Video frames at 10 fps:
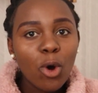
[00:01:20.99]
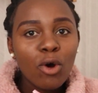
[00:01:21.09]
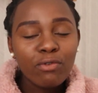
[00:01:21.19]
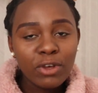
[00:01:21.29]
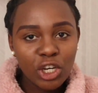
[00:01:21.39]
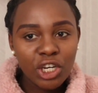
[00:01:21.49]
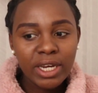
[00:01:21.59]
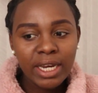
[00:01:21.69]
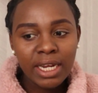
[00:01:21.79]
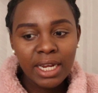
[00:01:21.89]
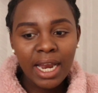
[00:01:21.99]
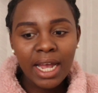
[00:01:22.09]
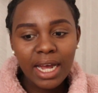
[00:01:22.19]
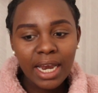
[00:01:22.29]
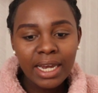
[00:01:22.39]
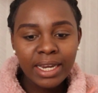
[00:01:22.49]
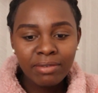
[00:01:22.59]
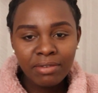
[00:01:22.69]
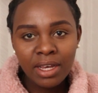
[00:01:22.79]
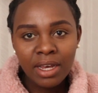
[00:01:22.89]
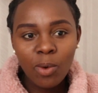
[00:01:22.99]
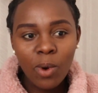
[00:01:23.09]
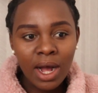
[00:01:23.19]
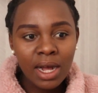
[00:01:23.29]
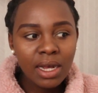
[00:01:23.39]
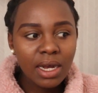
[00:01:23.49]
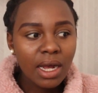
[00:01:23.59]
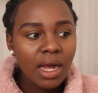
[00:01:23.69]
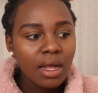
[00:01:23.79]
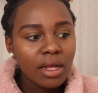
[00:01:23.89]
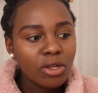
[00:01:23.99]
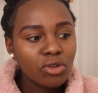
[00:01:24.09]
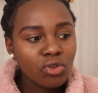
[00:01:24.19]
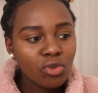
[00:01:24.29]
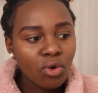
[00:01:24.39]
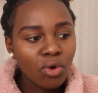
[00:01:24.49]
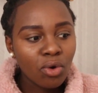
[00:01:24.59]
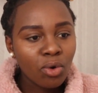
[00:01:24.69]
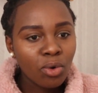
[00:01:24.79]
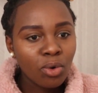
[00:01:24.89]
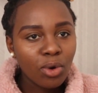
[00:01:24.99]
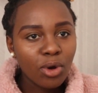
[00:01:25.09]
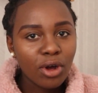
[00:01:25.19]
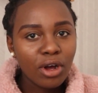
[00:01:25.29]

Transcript: officially like leaving work so